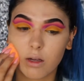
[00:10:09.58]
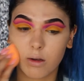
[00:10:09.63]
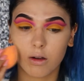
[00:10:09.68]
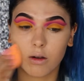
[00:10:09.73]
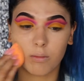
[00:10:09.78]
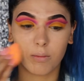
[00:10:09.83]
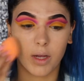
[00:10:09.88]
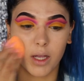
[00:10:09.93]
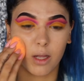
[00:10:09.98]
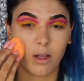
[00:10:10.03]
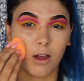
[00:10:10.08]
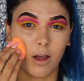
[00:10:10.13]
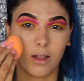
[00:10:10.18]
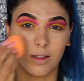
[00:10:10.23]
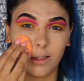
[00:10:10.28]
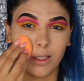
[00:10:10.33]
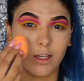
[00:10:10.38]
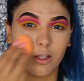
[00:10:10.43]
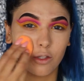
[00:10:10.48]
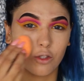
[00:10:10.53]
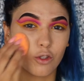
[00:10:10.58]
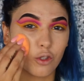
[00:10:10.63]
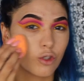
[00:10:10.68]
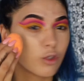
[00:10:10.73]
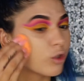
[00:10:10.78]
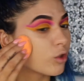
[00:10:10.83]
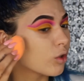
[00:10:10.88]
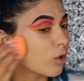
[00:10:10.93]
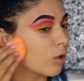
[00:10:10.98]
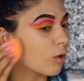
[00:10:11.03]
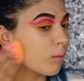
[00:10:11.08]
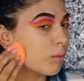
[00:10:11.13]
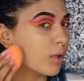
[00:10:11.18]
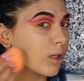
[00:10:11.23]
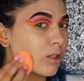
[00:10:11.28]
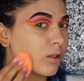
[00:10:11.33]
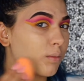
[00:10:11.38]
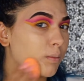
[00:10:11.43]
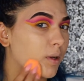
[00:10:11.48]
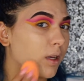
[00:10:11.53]
Oh my god, that is so
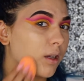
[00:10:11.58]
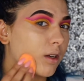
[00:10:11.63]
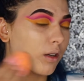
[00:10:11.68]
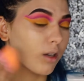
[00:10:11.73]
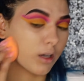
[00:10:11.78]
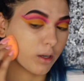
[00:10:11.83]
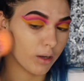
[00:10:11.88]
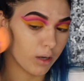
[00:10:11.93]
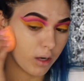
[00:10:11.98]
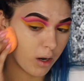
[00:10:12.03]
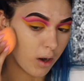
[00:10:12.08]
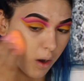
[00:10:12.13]
much better.